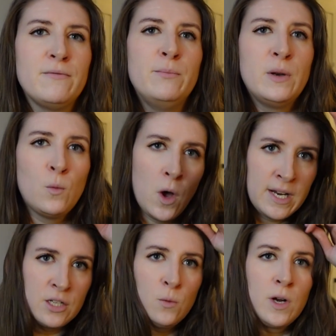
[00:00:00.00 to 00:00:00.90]
been
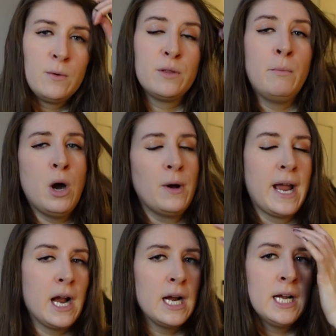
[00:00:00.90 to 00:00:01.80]
wanting to work with
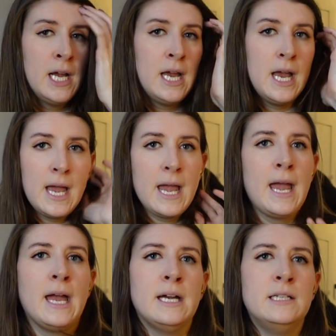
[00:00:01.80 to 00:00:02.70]
mohair,
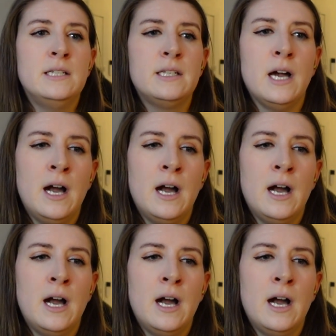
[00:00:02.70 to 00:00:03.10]
and